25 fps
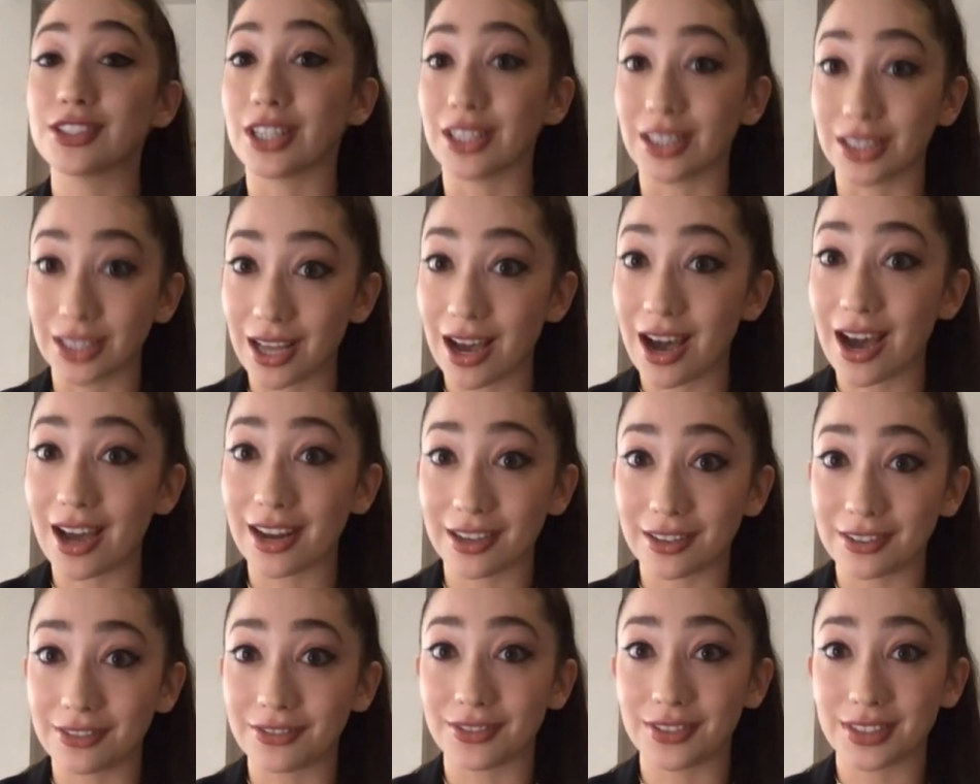a lot
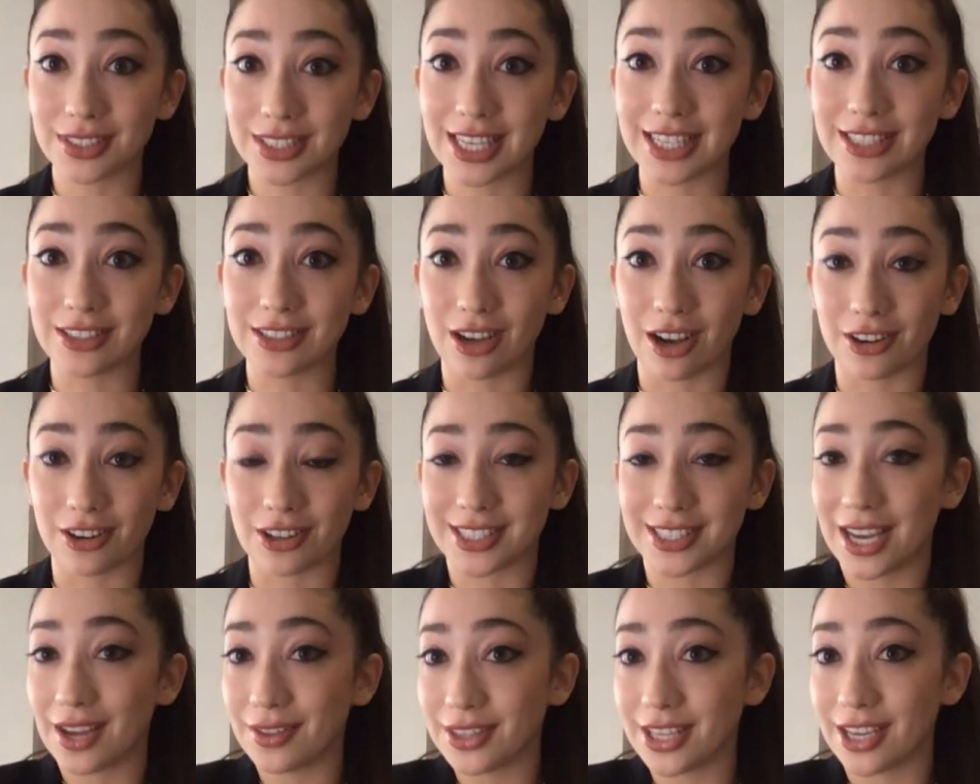of tiktokers
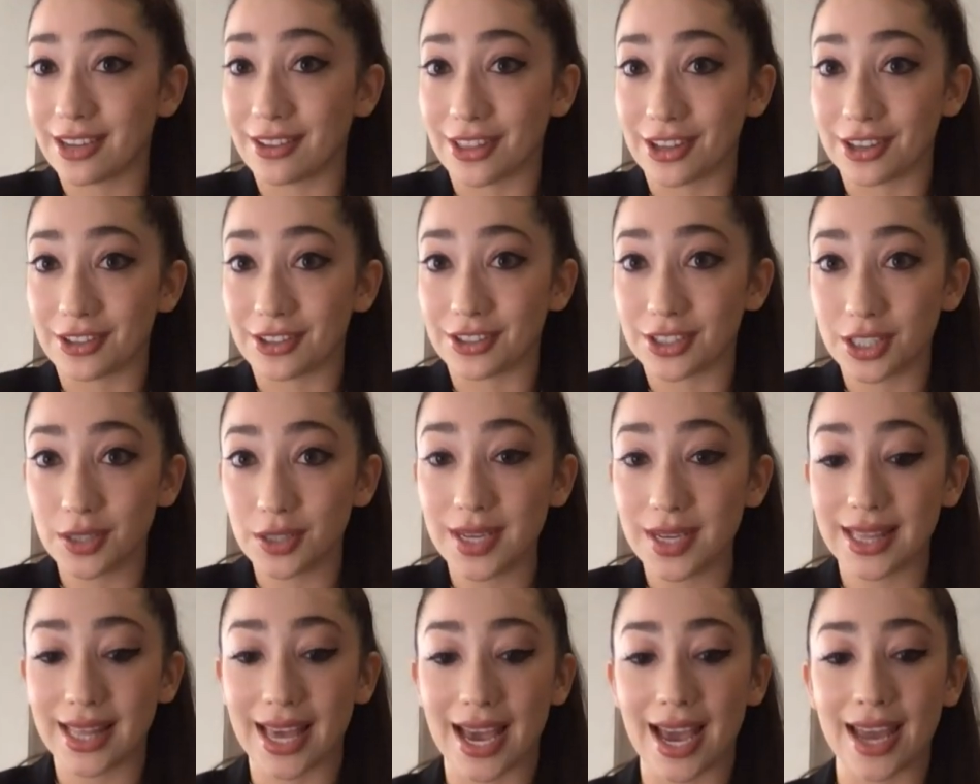out there that are
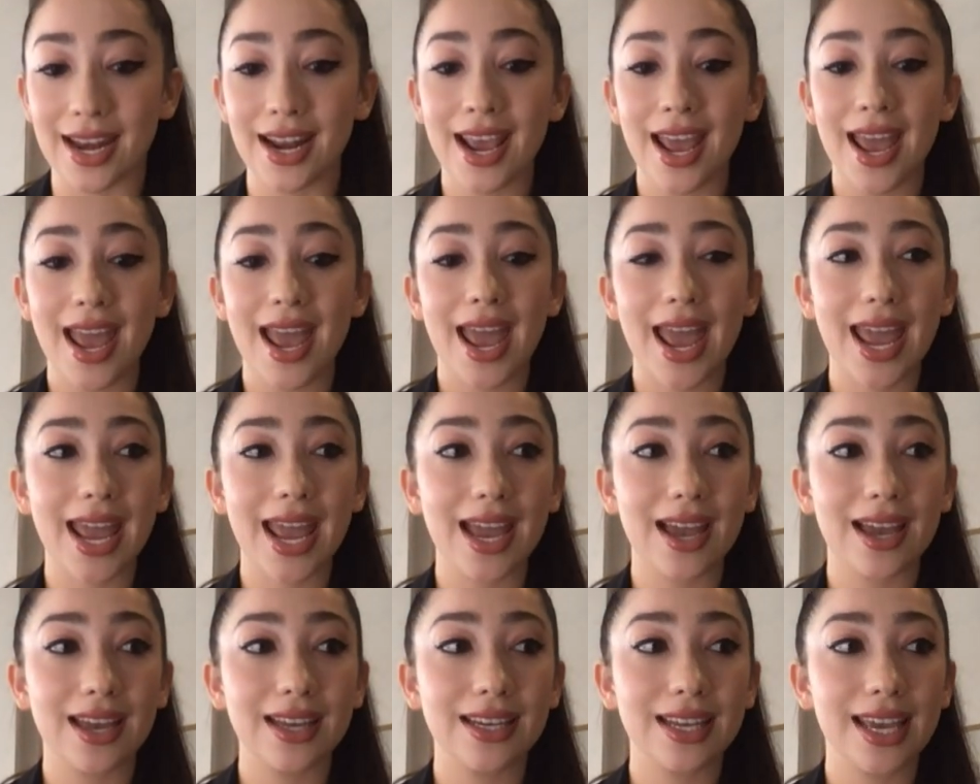doing that and